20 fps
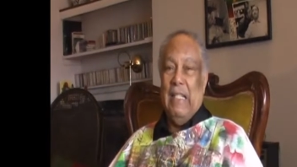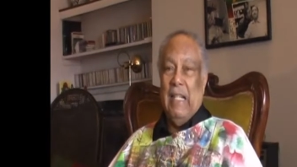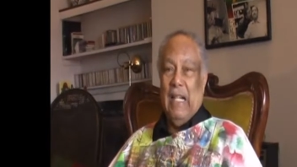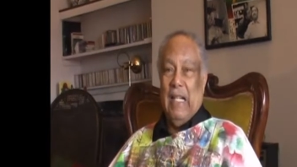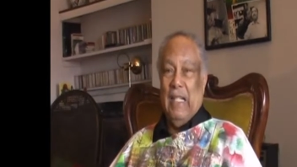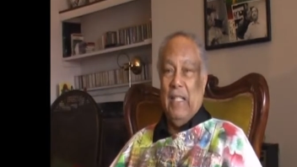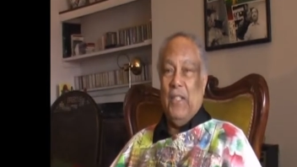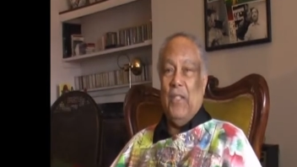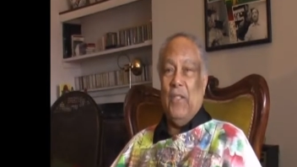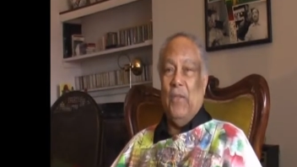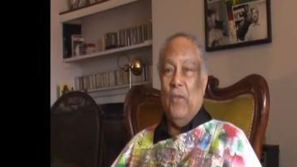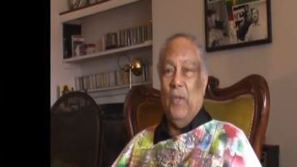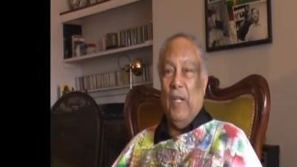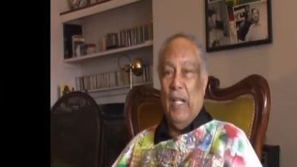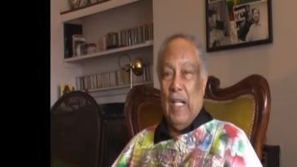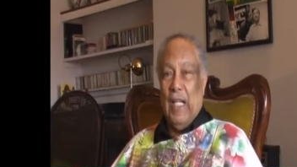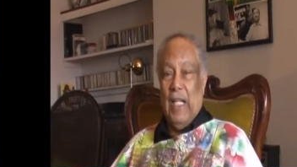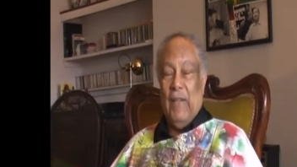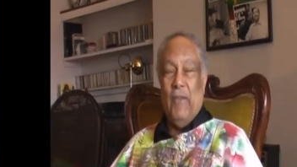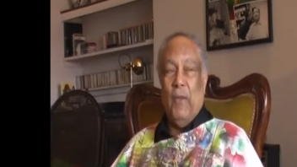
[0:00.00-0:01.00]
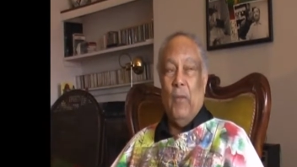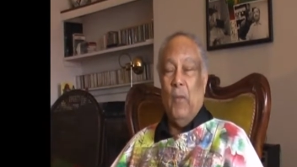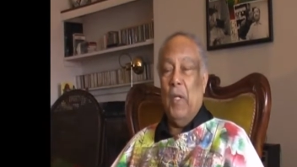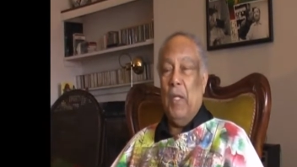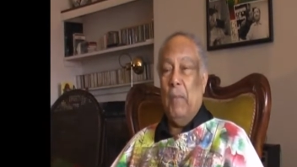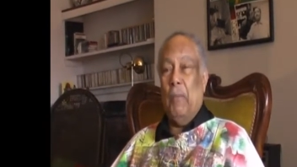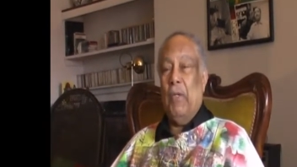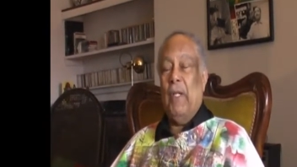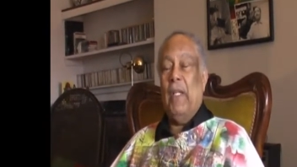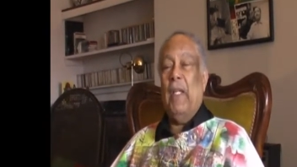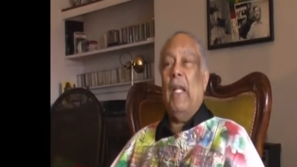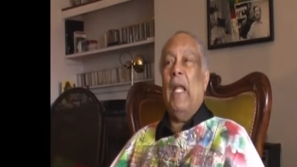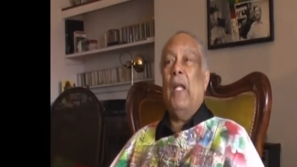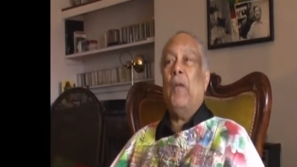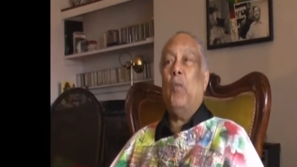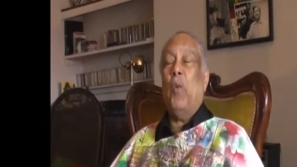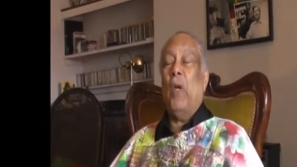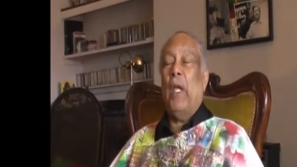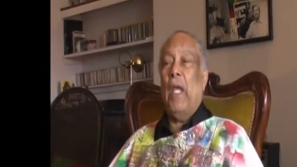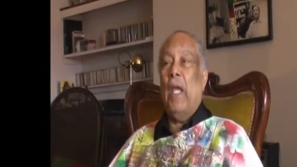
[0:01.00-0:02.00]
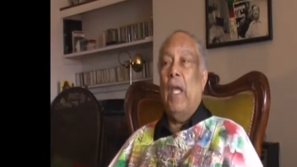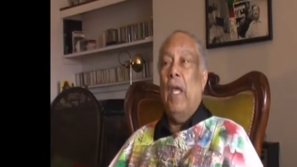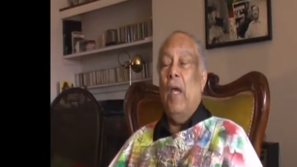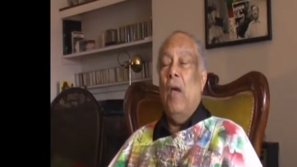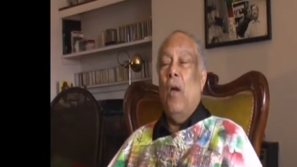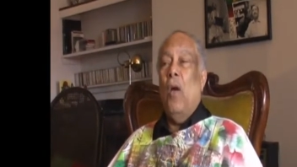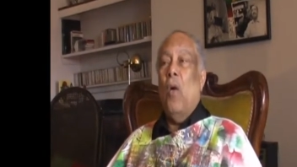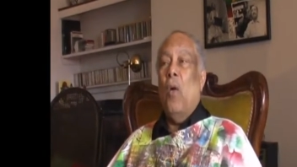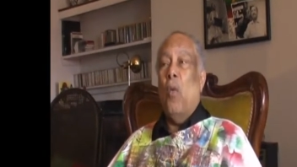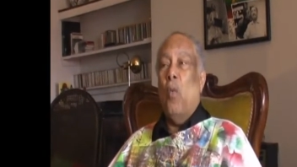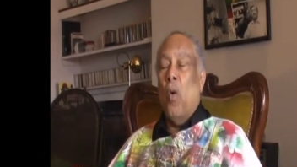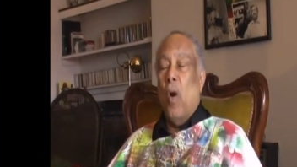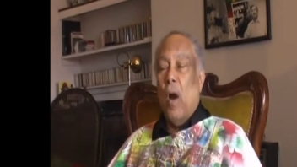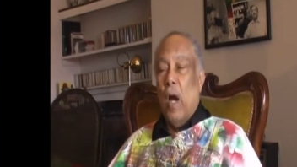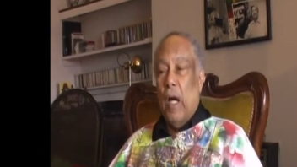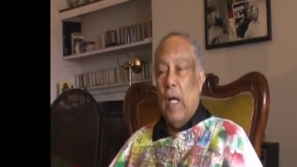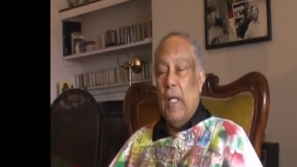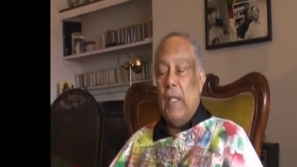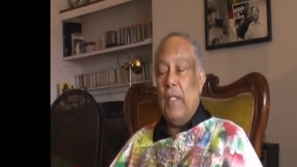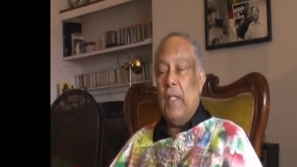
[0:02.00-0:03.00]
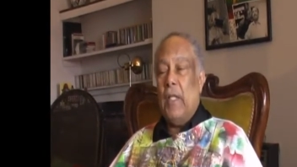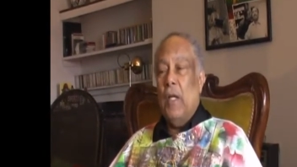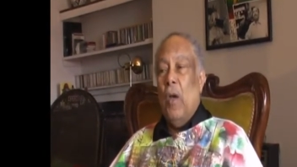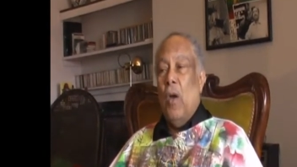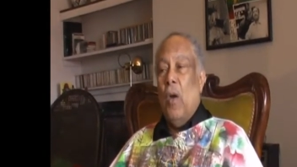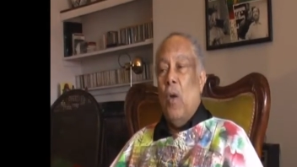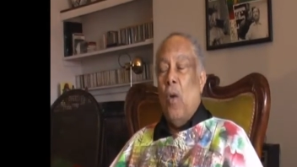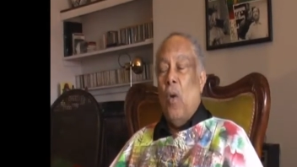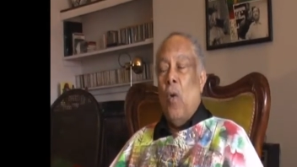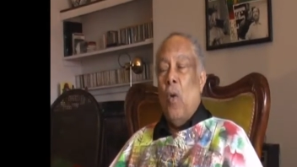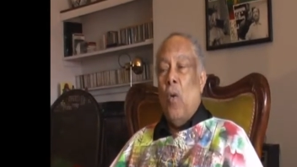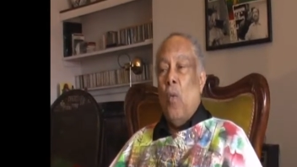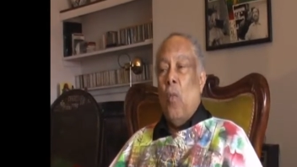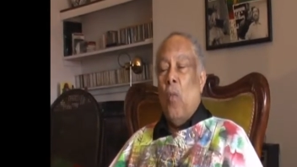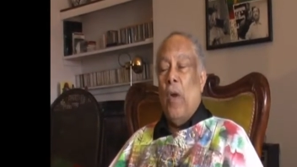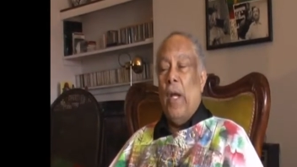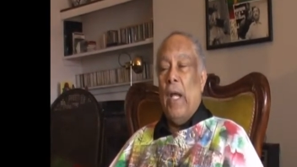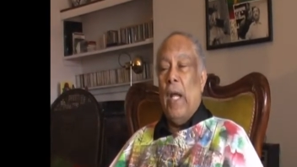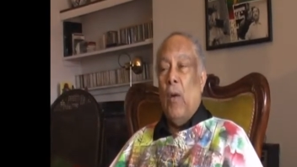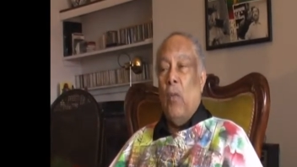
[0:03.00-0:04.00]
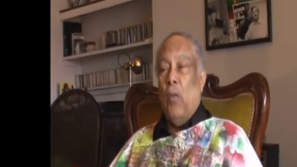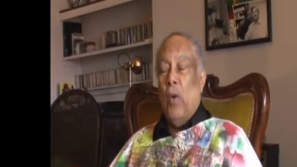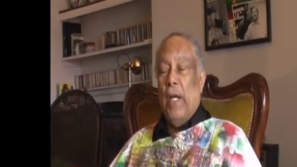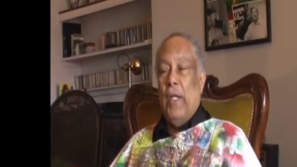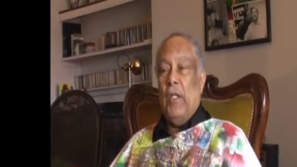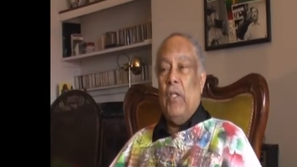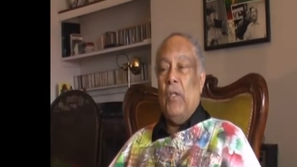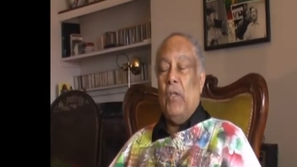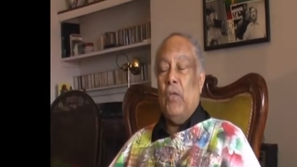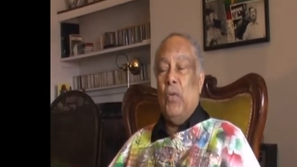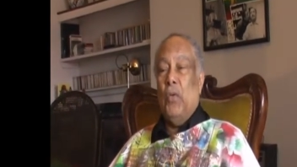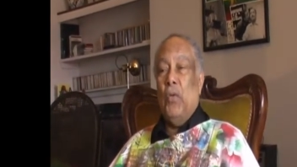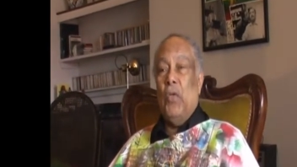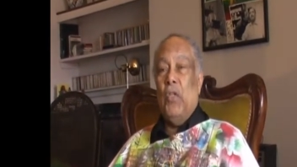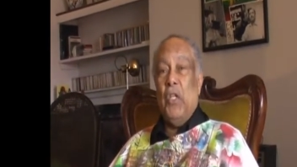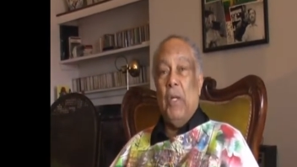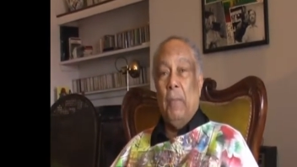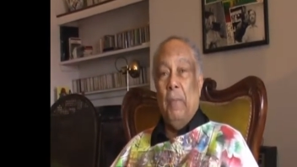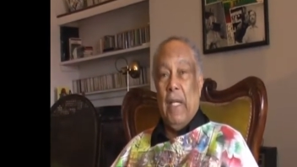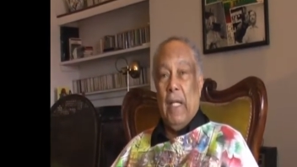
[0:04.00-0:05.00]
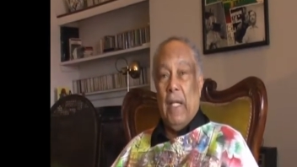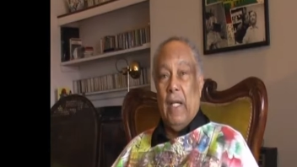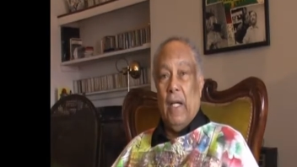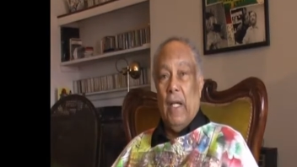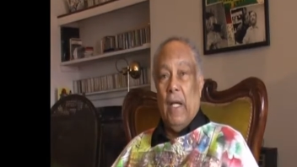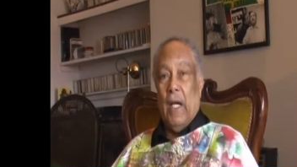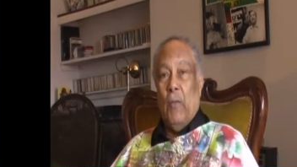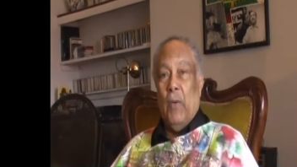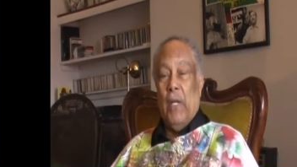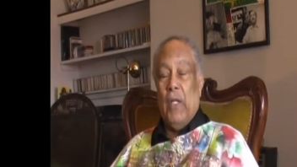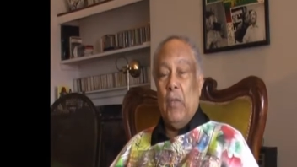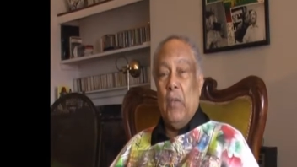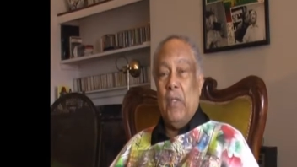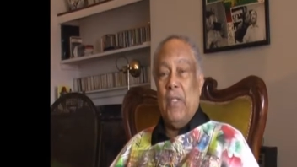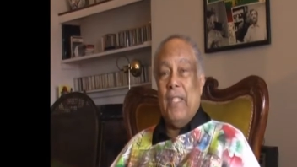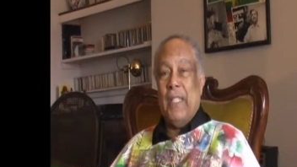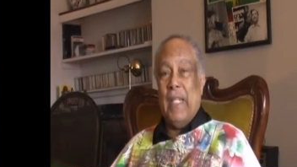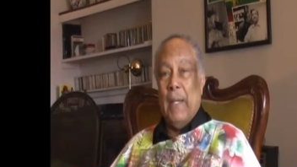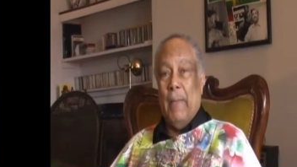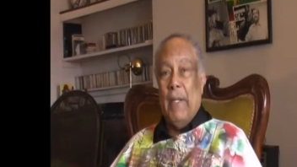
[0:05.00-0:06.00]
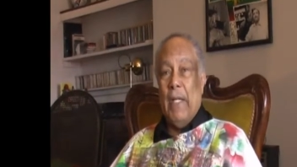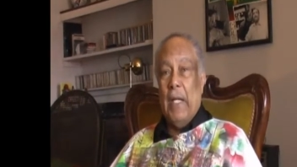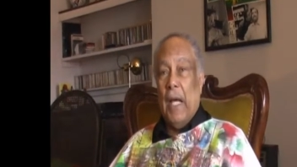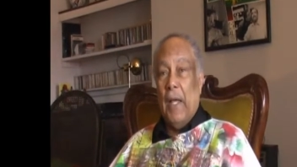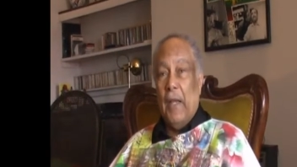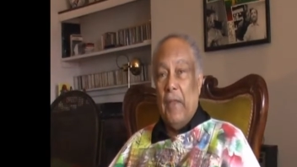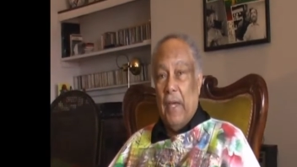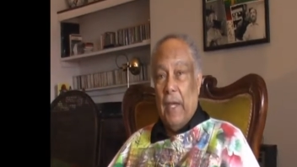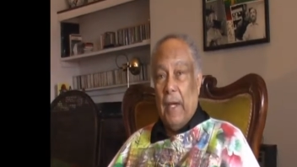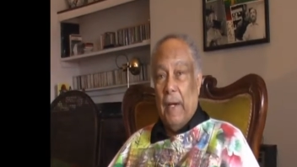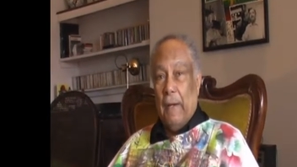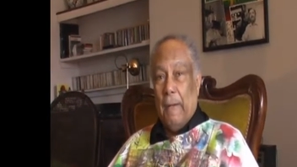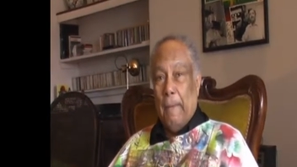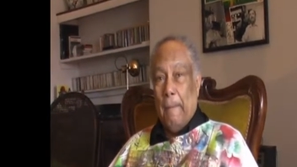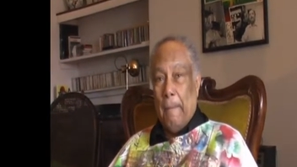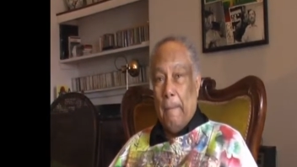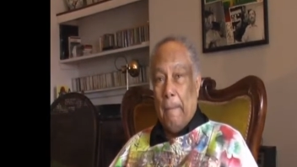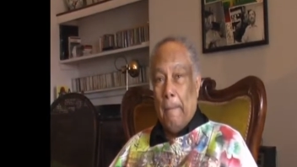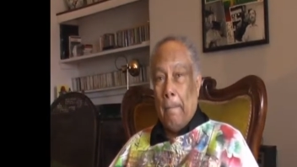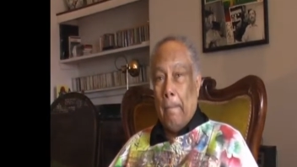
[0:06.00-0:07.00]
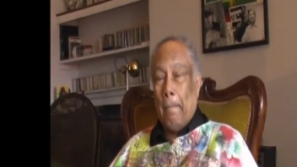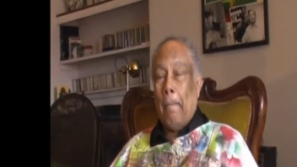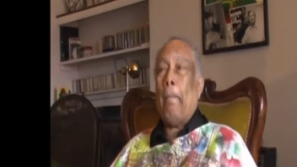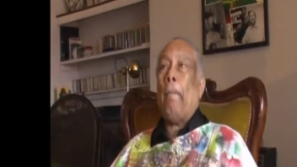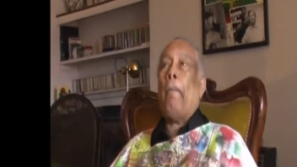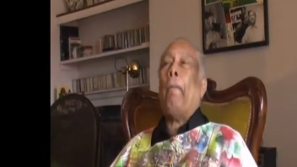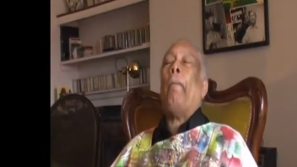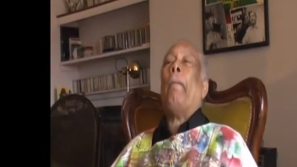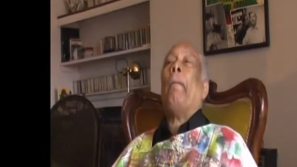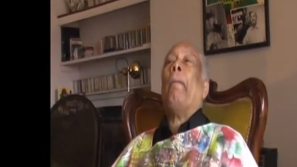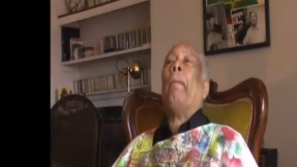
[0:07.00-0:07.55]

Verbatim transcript: dance, really, if you want to put it that way, was when I went to Jamaica. I went mm -hmm. to a mm. seminar there. Mm -hmm.